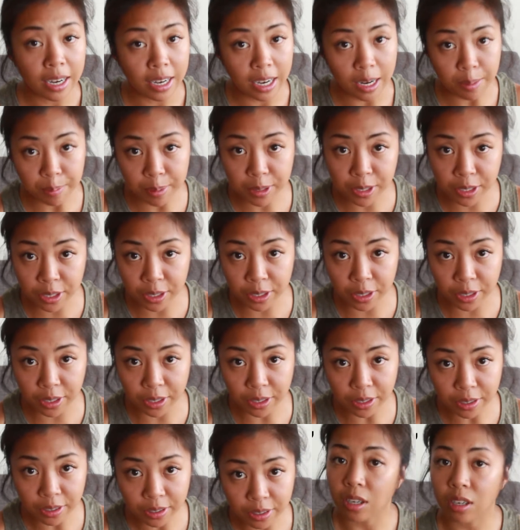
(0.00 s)
Number
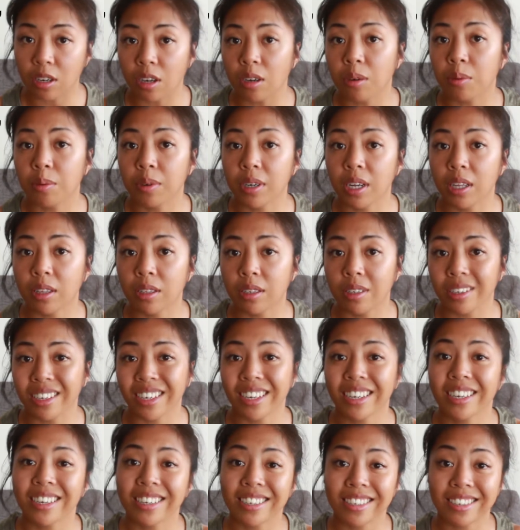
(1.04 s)
two, you don't want to look
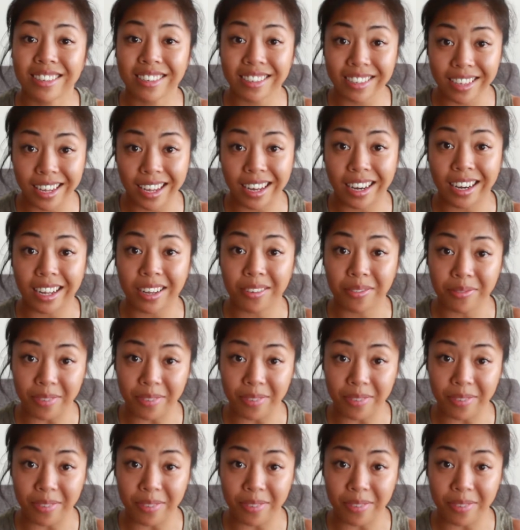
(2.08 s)
skinny